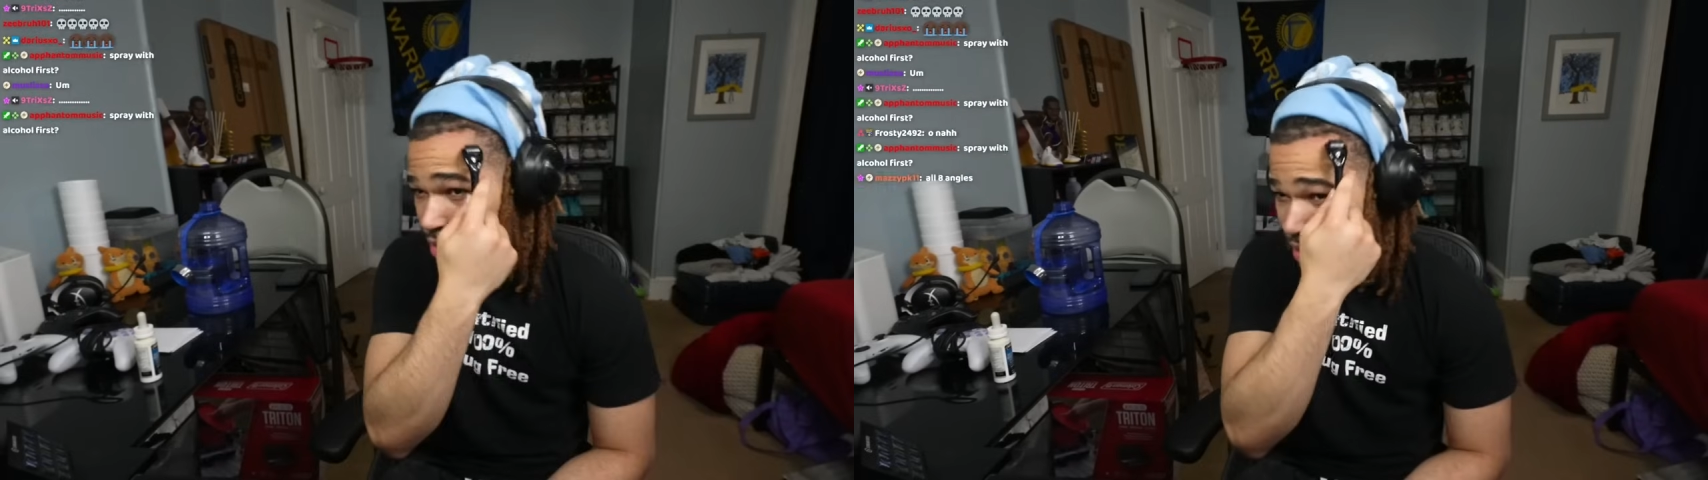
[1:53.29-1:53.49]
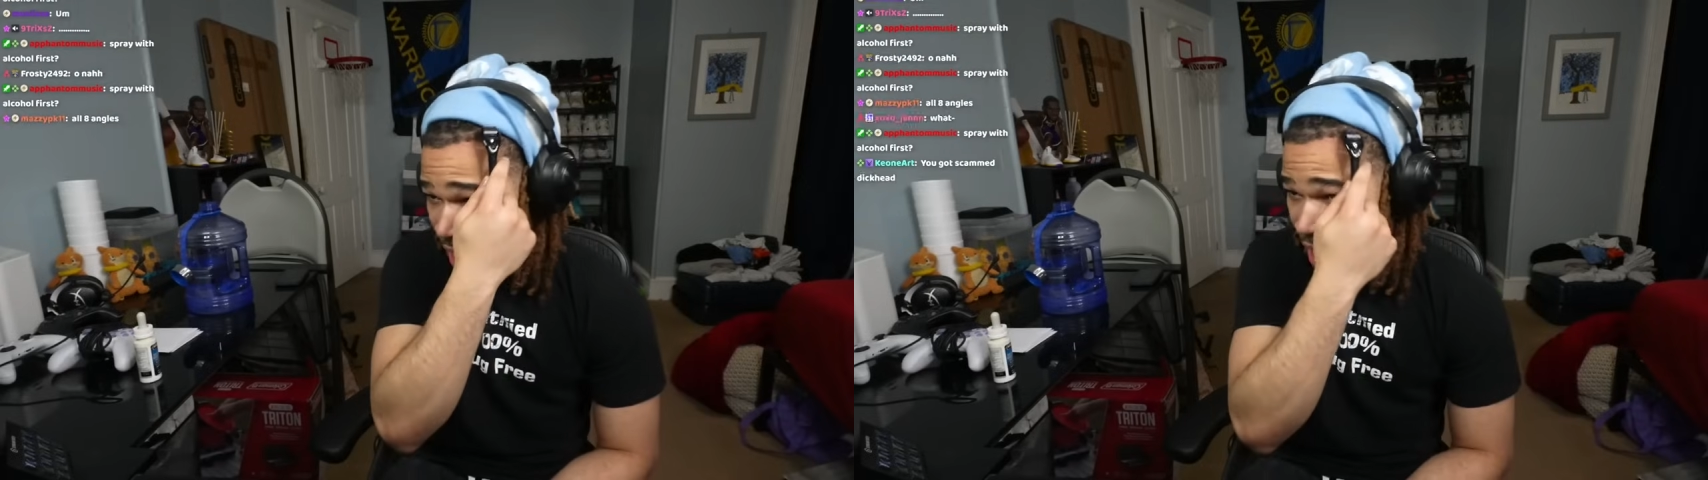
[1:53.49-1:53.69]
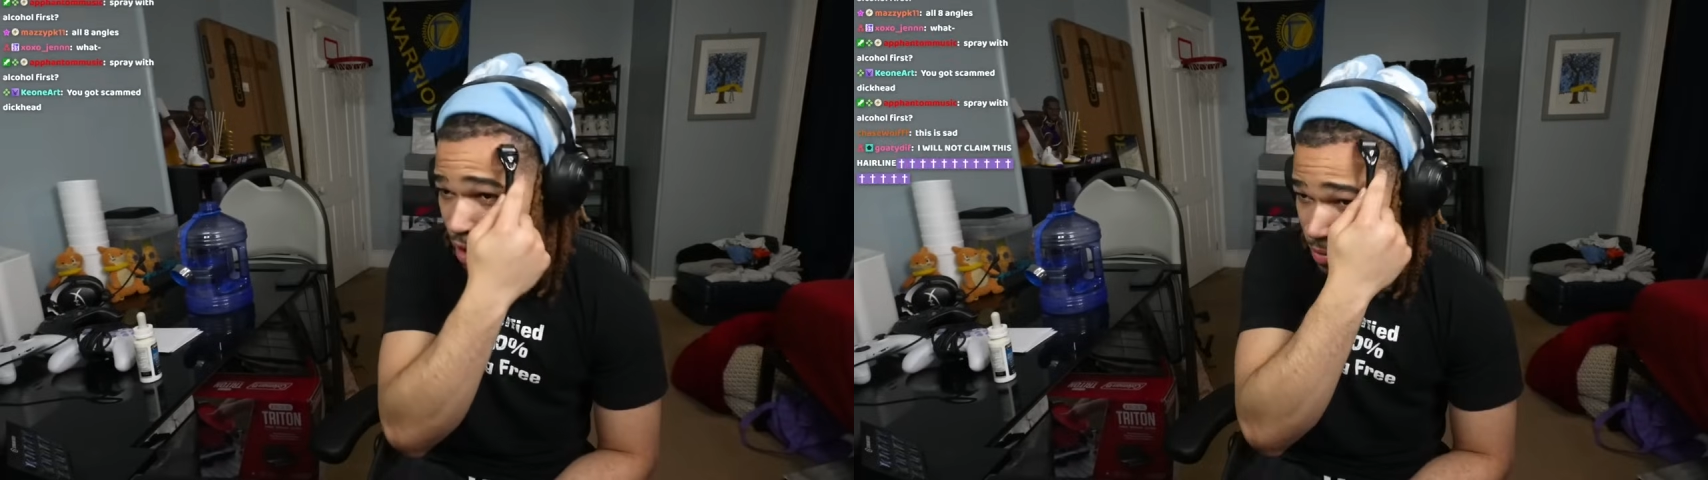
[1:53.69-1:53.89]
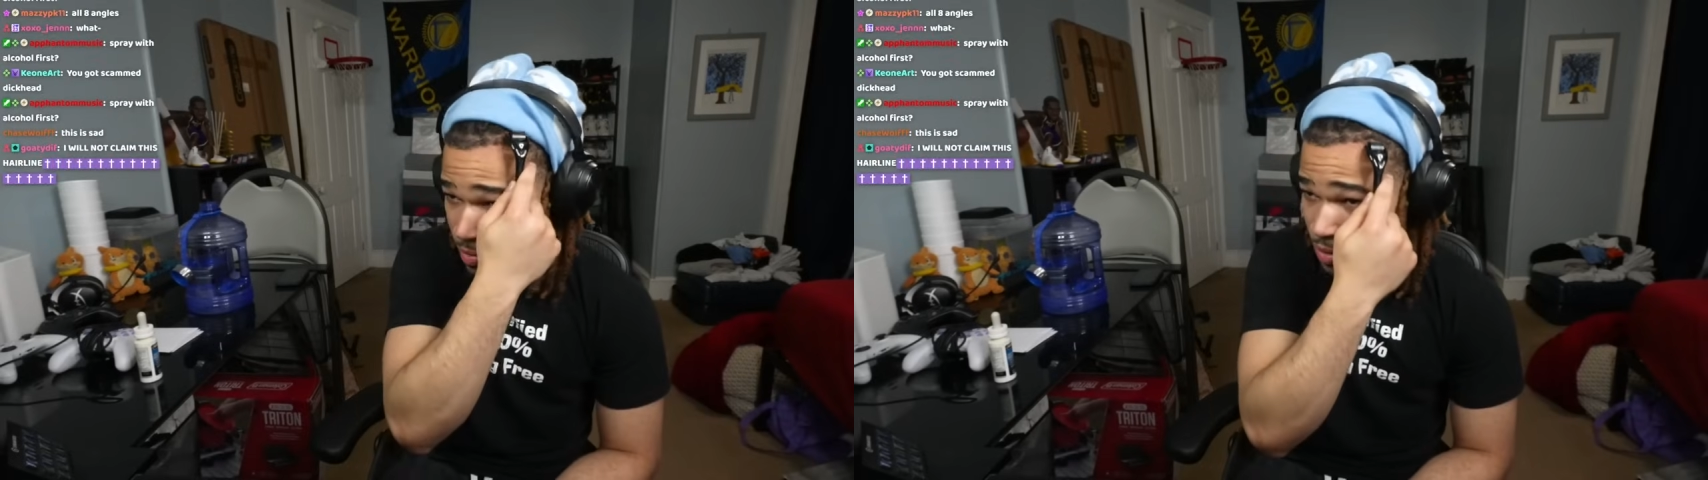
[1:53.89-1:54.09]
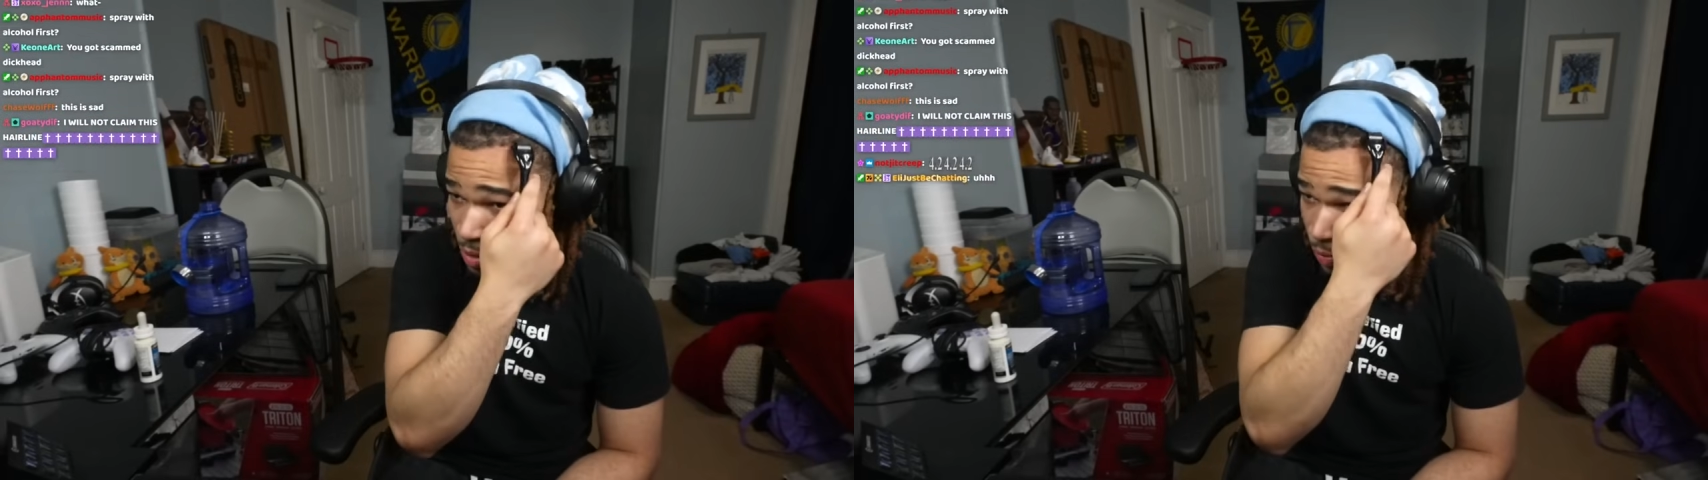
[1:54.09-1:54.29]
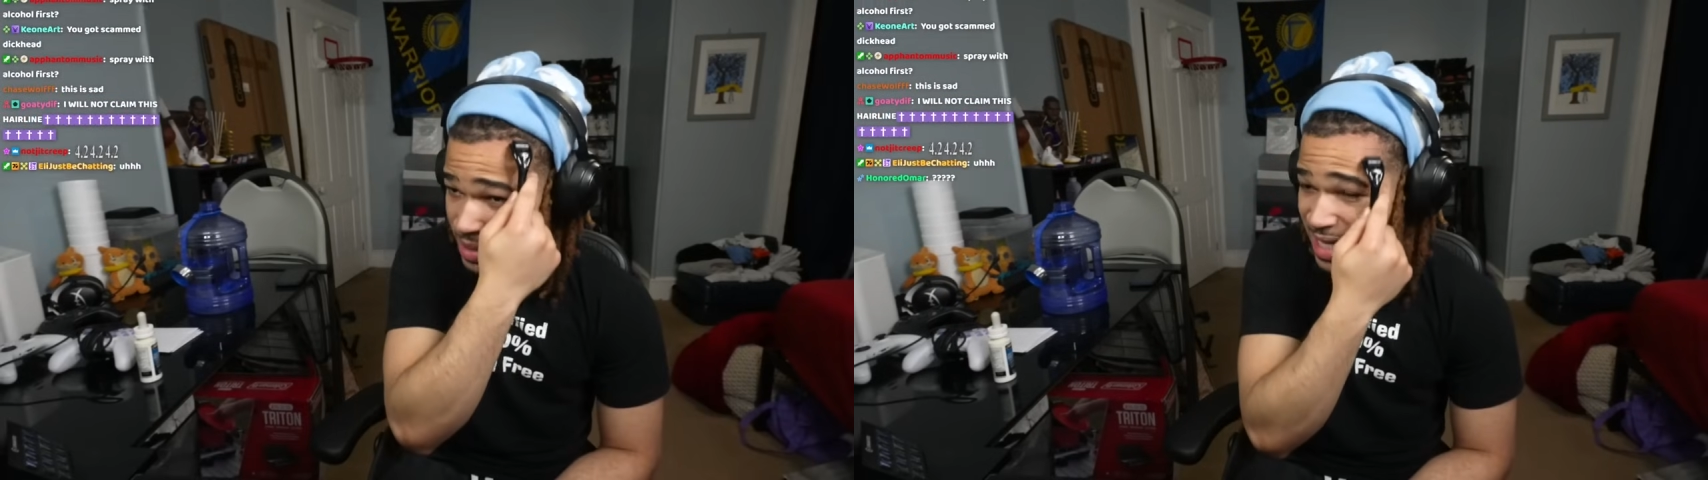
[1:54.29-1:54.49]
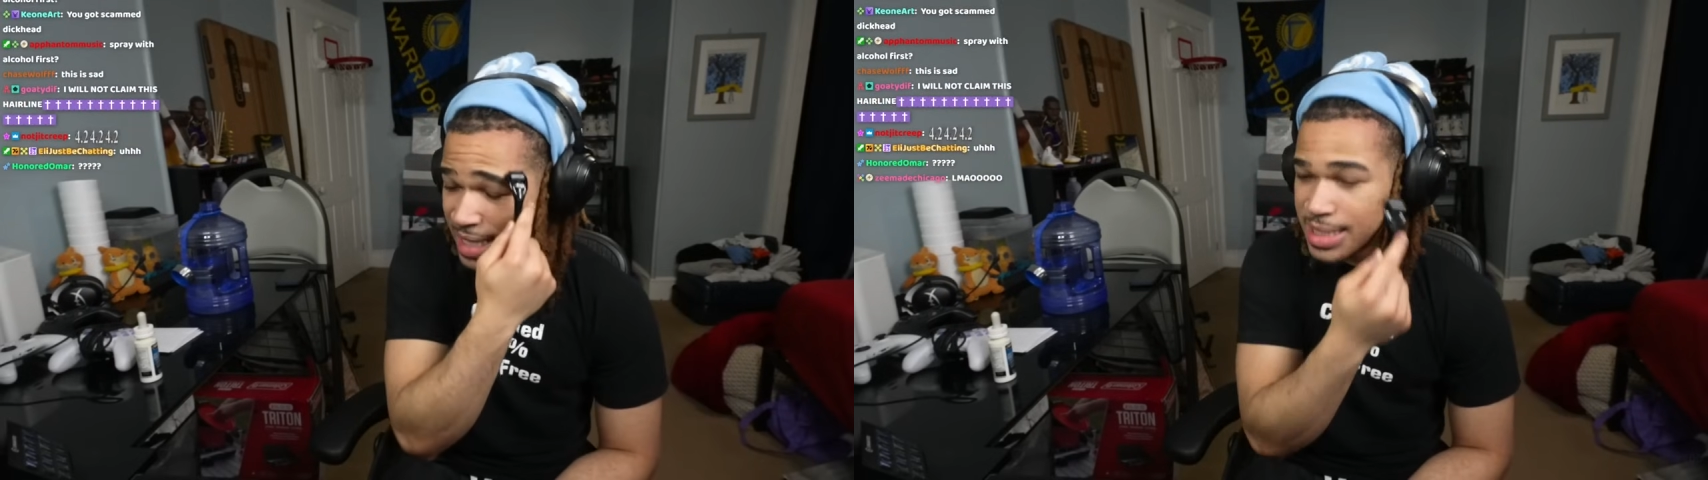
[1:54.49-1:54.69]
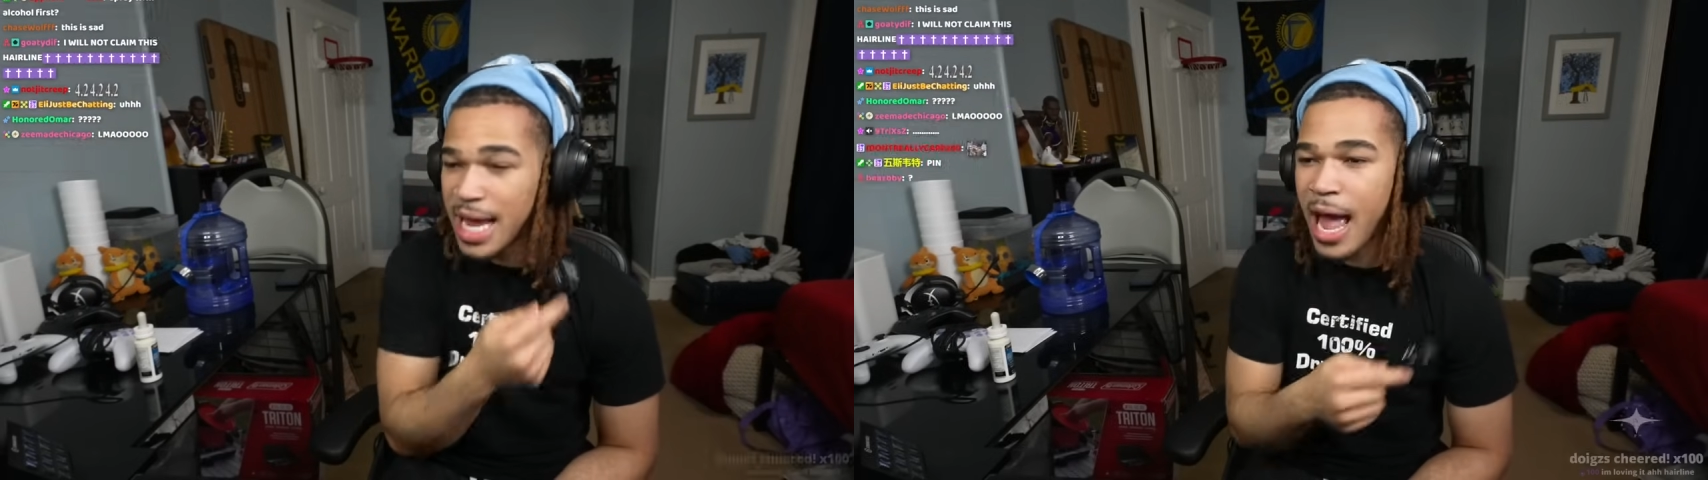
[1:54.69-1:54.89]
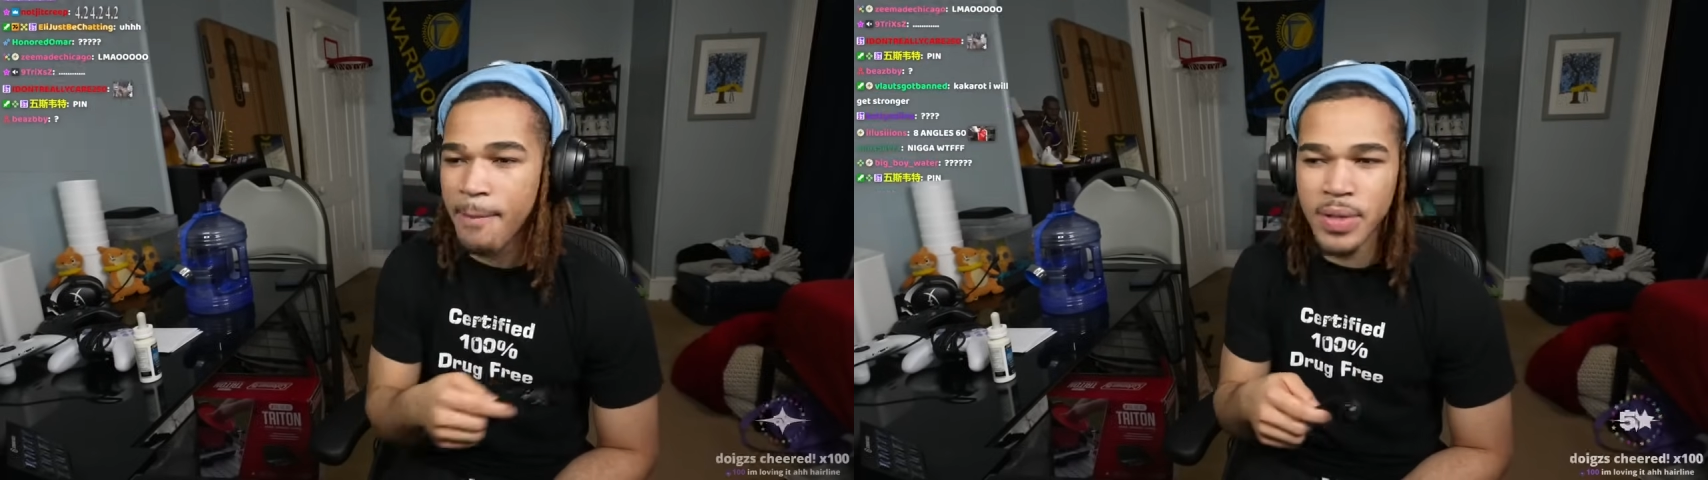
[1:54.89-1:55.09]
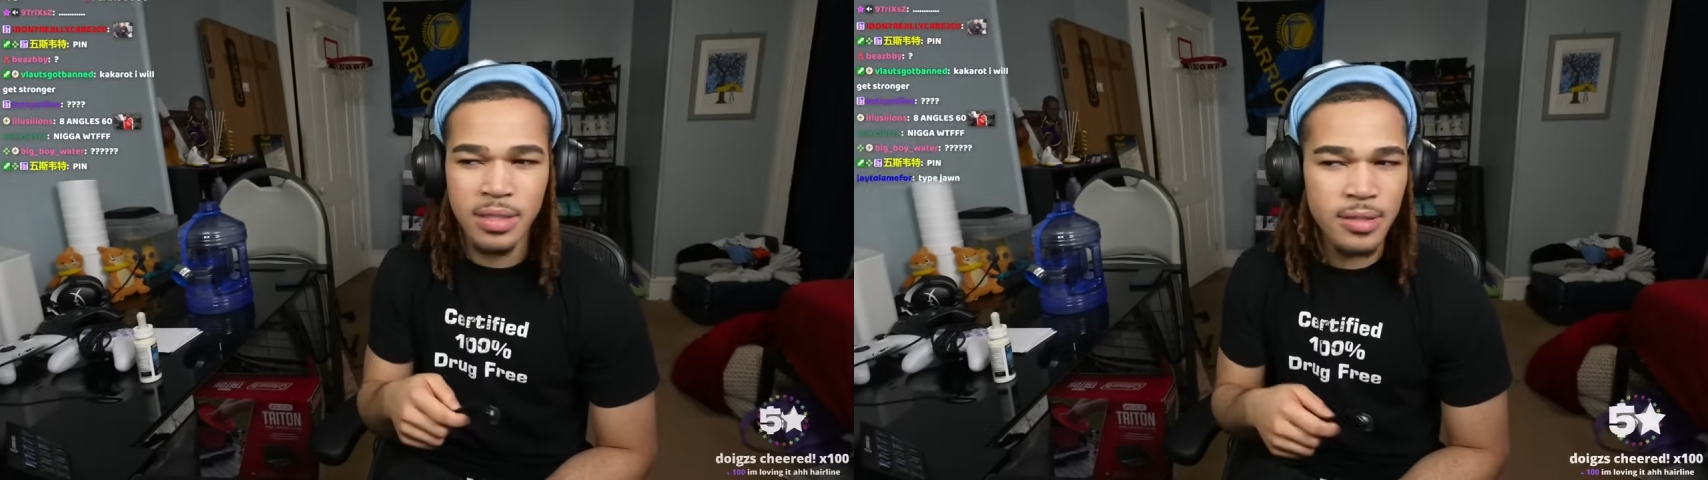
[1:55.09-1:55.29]
Now, once that
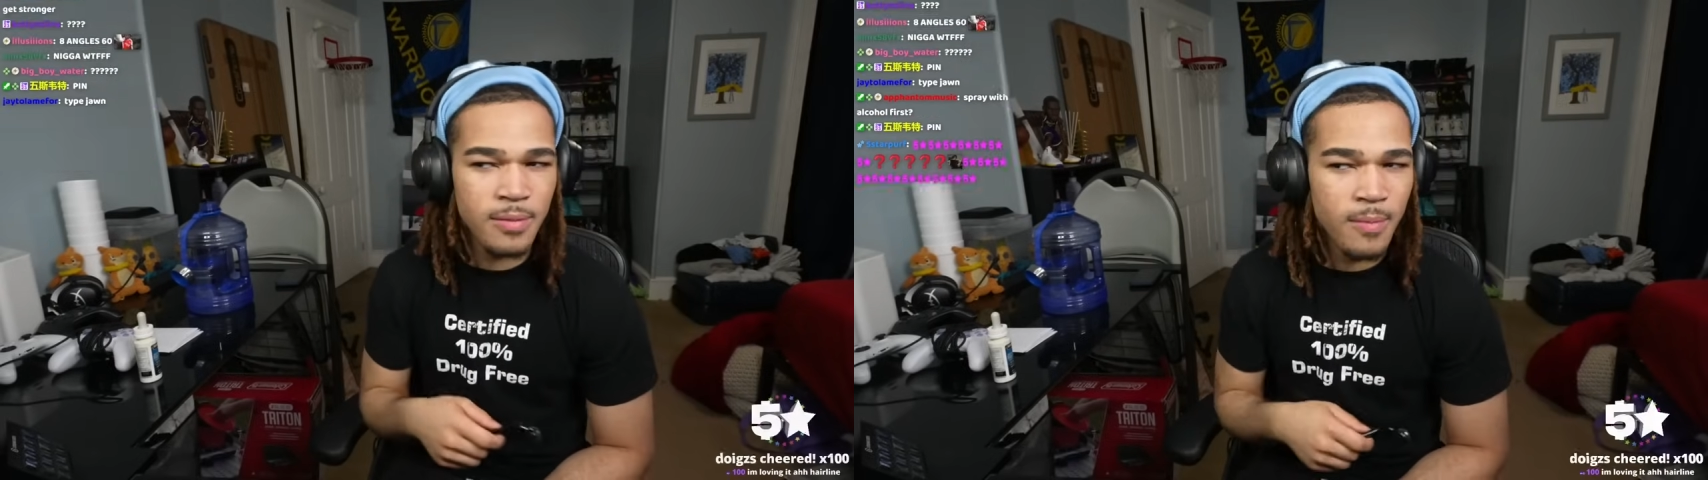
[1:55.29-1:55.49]
happens,